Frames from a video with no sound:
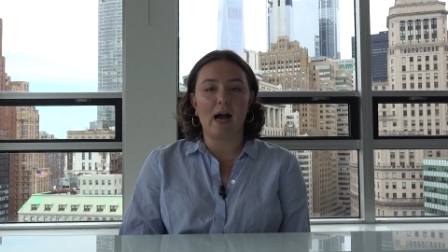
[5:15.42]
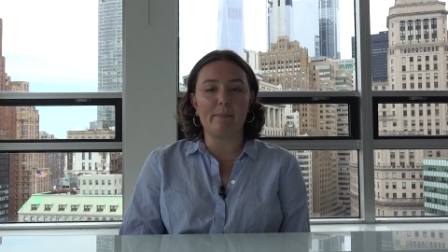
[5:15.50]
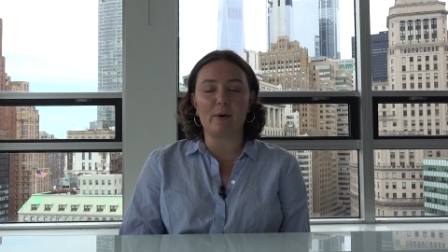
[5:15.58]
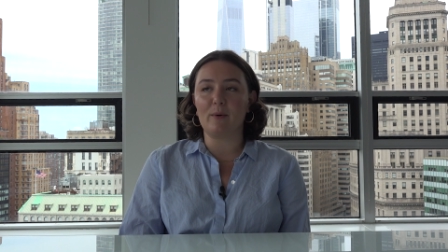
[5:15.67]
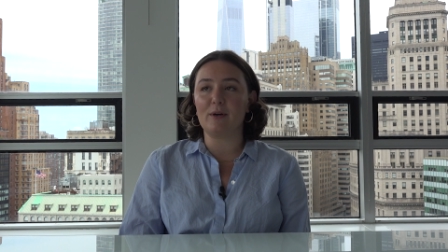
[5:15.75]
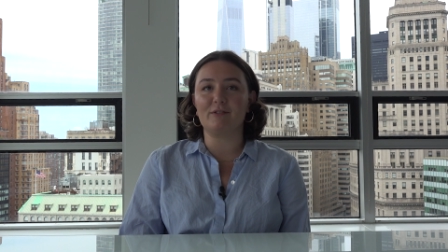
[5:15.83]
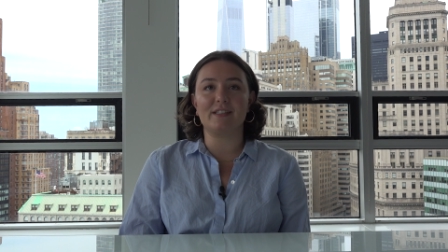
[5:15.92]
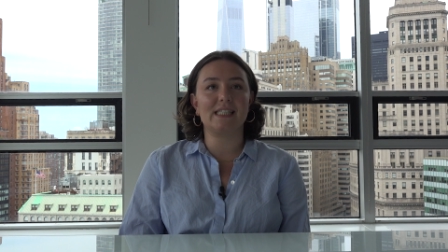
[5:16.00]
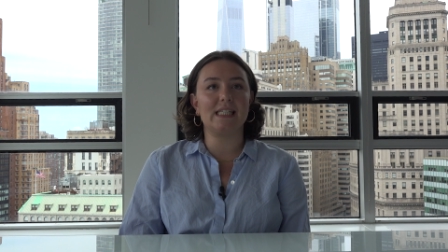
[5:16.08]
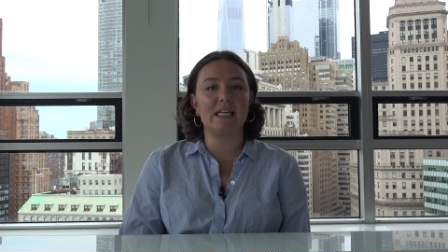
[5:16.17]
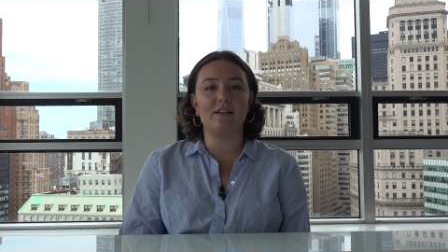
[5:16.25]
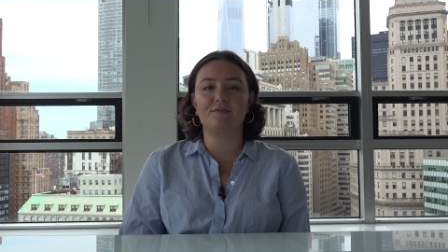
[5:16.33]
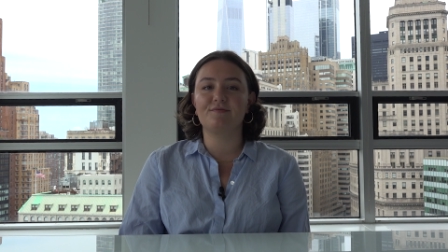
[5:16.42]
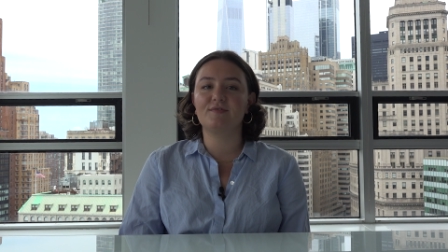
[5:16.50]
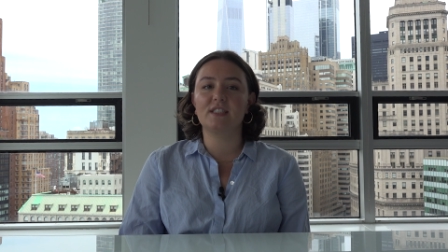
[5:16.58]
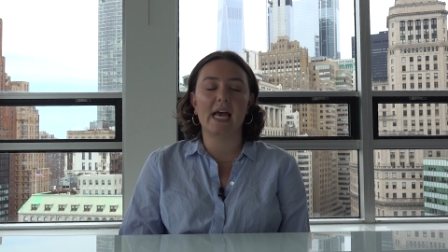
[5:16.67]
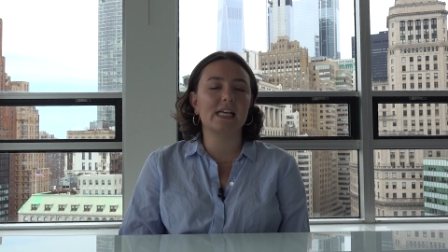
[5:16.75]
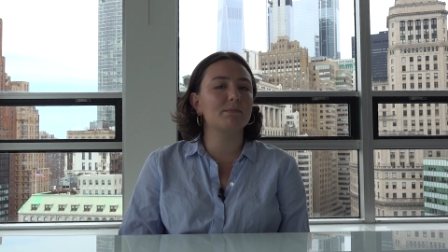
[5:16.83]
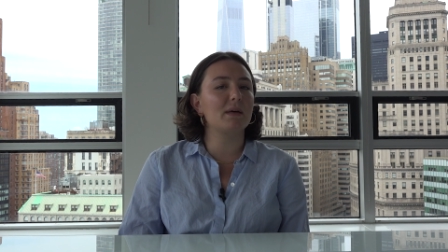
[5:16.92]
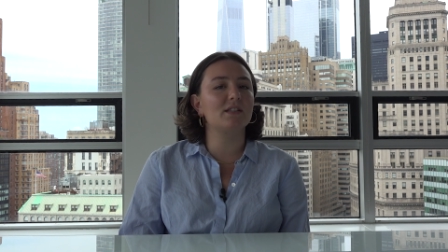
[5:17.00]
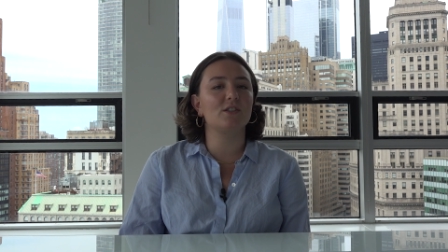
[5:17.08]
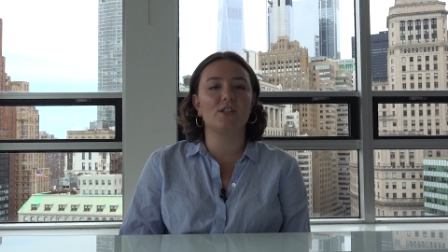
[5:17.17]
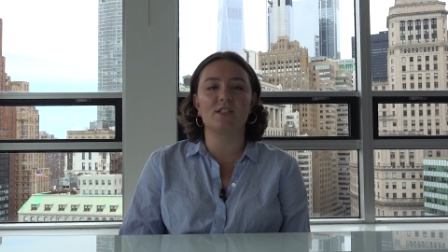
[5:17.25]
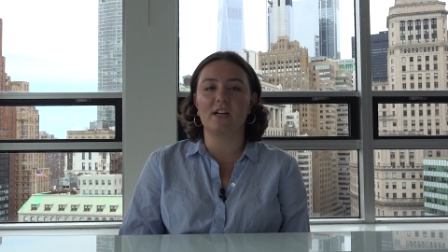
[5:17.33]
I'm going to receive text
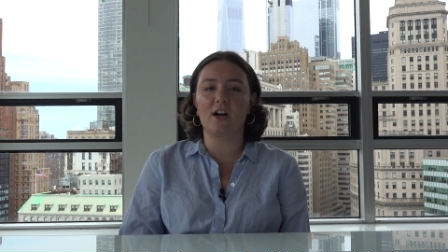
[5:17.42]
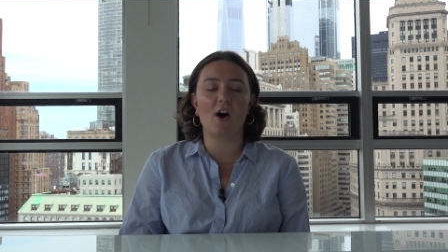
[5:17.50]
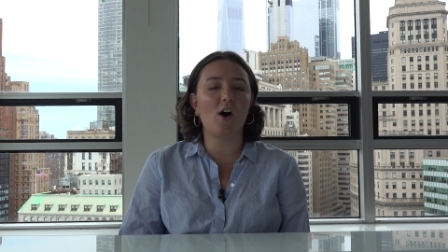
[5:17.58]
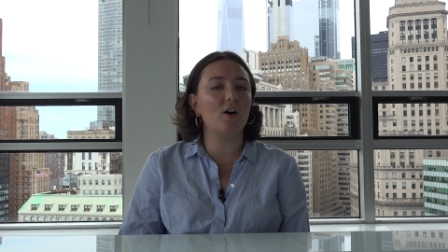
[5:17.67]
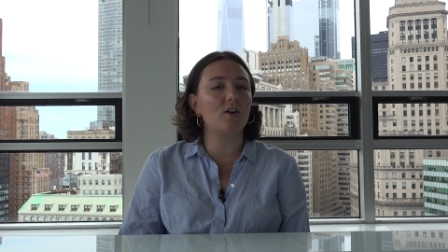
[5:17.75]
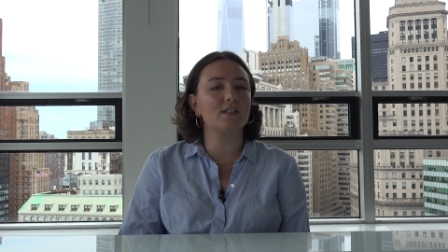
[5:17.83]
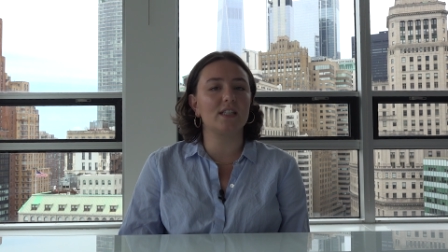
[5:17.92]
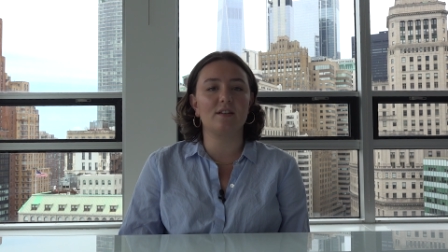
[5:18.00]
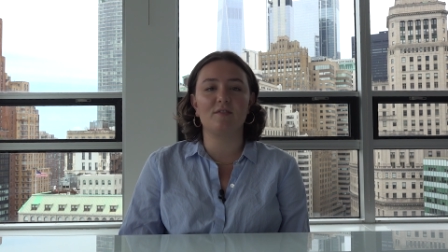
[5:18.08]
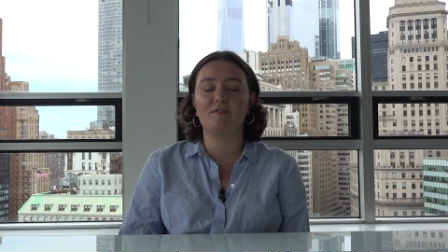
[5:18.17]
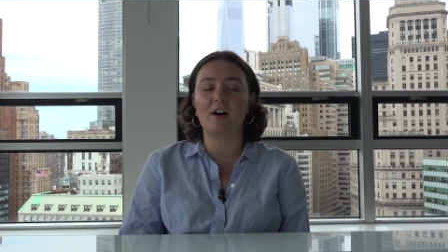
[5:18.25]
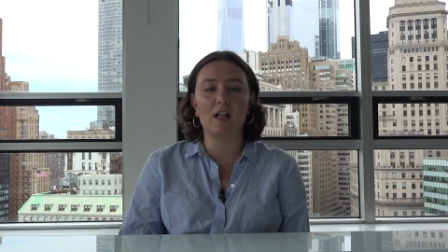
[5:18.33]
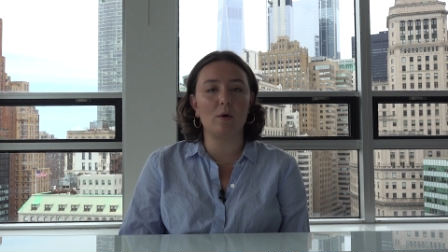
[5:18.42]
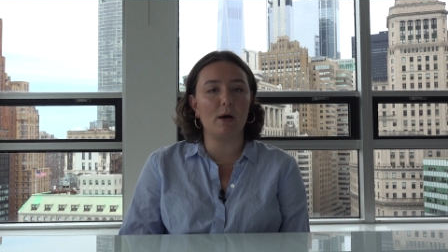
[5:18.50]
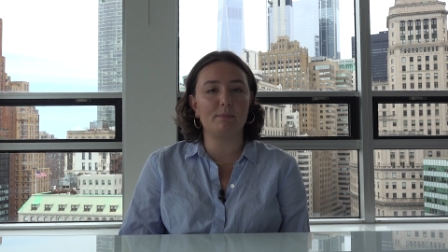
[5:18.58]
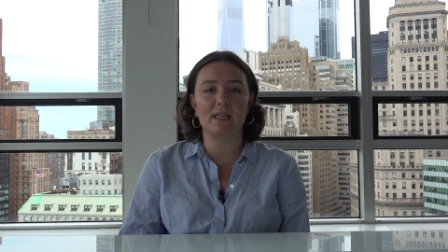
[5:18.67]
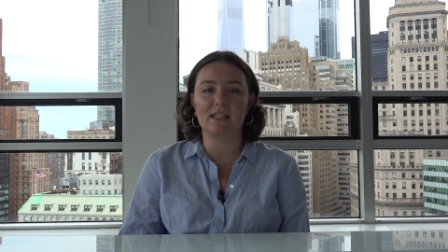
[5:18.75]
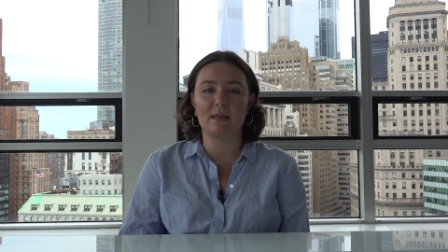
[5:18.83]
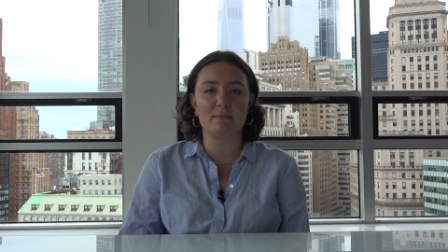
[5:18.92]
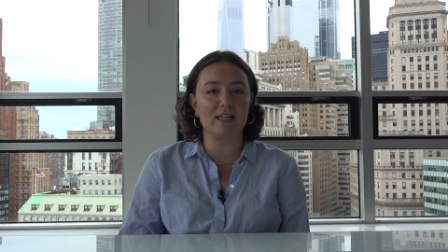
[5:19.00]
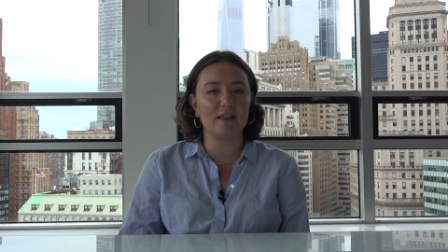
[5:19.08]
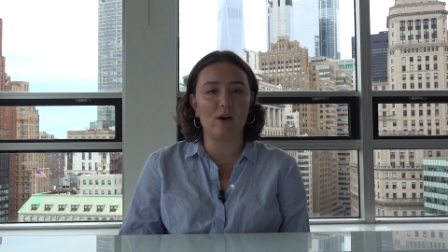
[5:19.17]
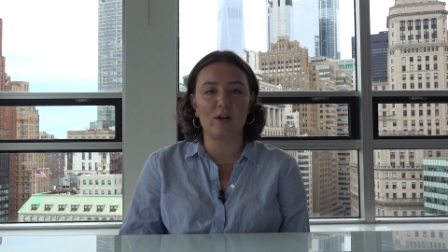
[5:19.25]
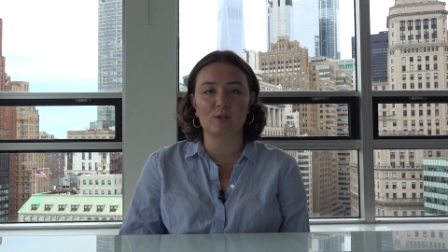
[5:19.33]
messages and calls and follow ups as I'm
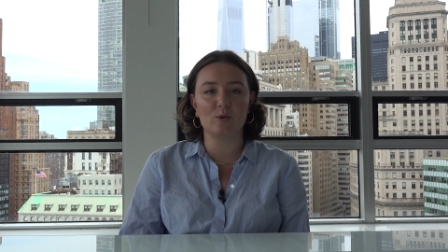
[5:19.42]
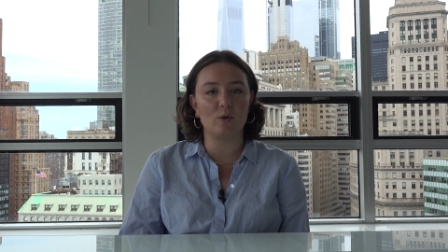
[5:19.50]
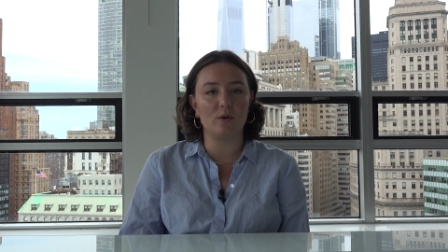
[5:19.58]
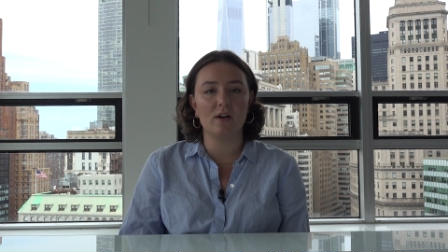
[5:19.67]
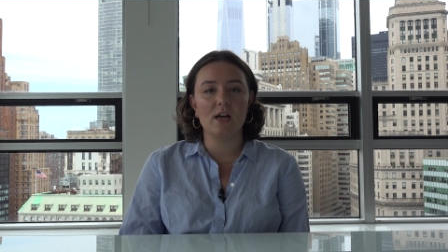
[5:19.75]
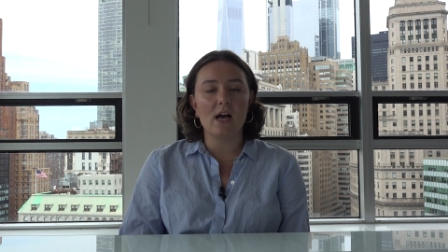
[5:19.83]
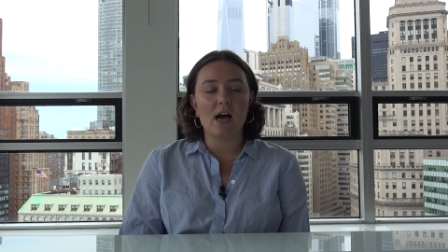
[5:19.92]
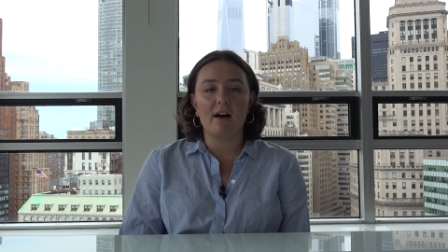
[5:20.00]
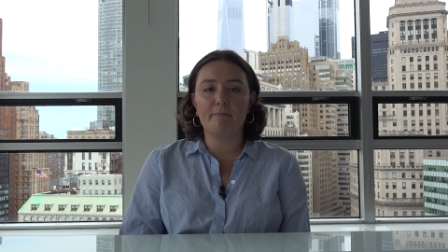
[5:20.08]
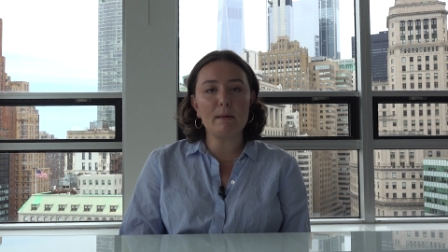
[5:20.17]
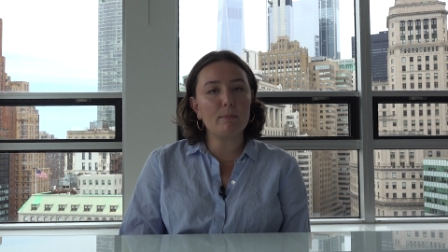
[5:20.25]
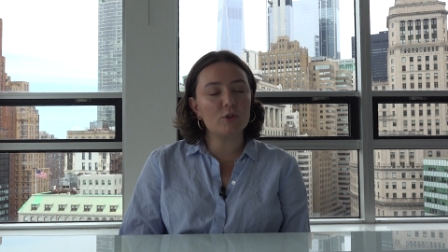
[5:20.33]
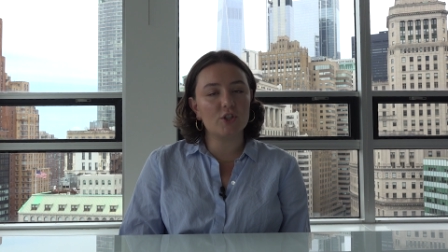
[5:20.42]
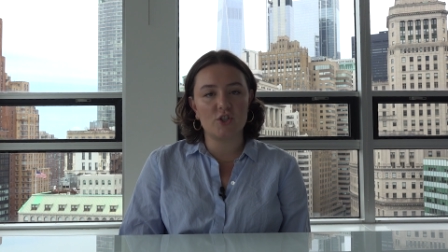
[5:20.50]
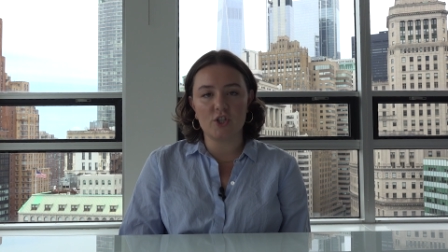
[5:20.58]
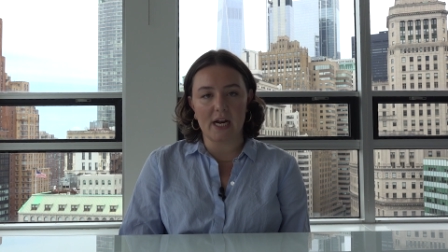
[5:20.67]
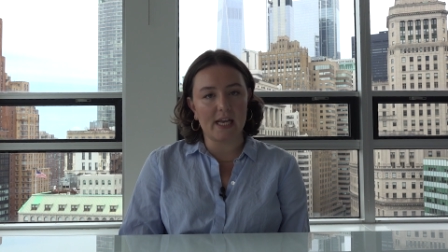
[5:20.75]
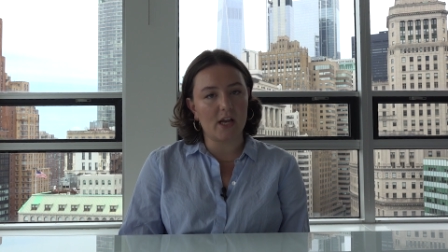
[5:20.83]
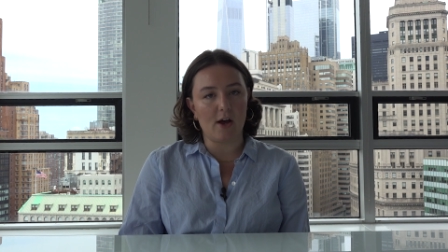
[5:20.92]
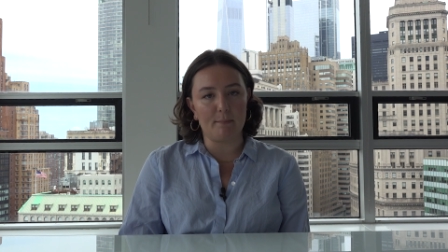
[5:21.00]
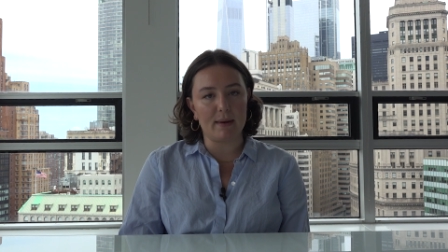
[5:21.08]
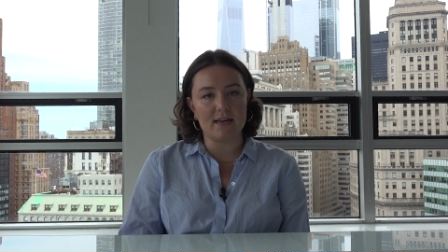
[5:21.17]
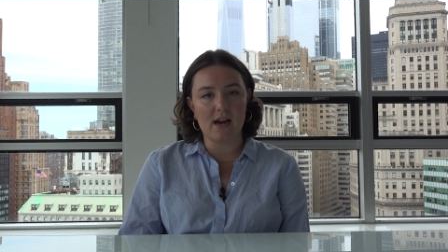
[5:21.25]
in law school of people just checking on me,